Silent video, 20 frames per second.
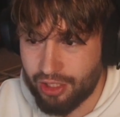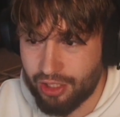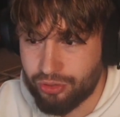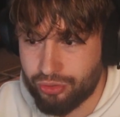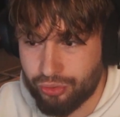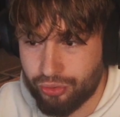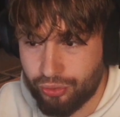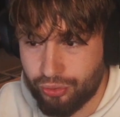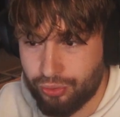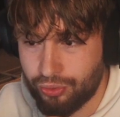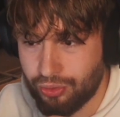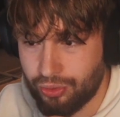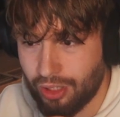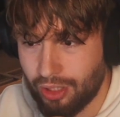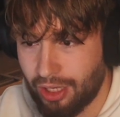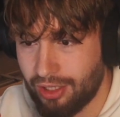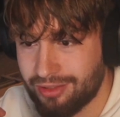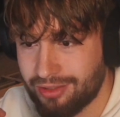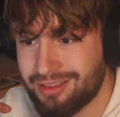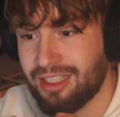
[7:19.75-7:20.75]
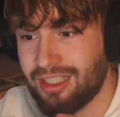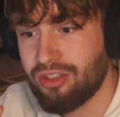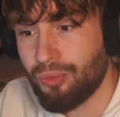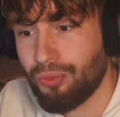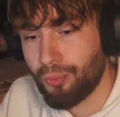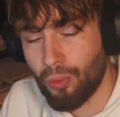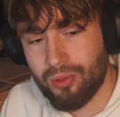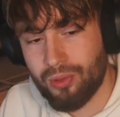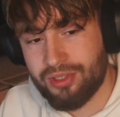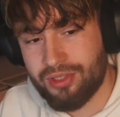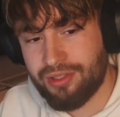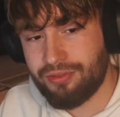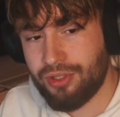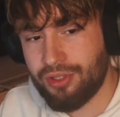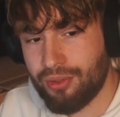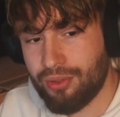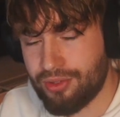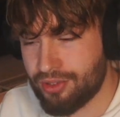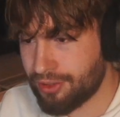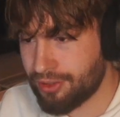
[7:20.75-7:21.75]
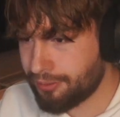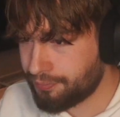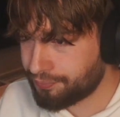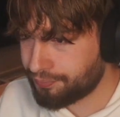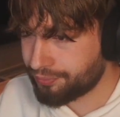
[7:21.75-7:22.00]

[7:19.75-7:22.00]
to take the wall diffuse.